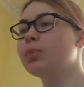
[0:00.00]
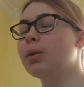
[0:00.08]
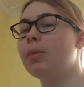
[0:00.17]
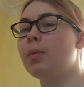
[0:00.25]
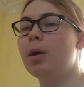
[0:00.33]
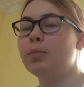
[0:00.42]

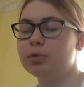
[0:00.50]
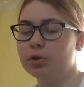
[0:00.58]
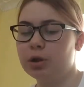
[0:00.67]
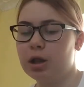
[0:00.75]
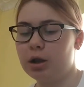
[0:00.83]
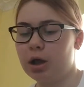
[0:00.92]
my mum's
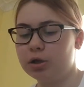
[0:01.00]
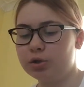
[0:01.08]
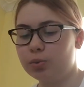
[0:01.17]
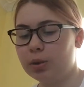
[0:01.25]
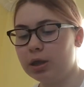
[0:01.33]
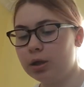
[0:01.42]
on her
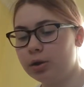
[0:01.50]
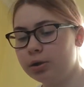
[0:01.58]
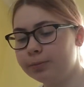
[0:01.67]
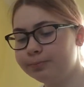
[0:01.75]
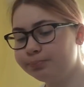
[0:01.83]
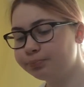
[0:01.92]
last week
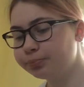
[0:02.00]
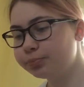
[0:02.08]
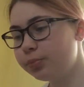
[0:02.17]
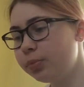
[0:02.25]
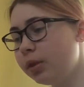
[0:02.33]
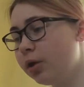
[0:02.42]

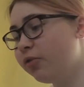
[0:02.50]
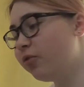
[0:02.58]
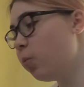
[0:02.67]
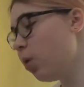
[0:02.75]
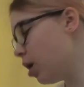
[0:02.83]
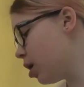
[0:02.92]
of
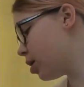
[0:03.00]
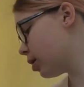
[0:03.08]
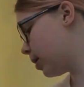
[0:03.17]
work.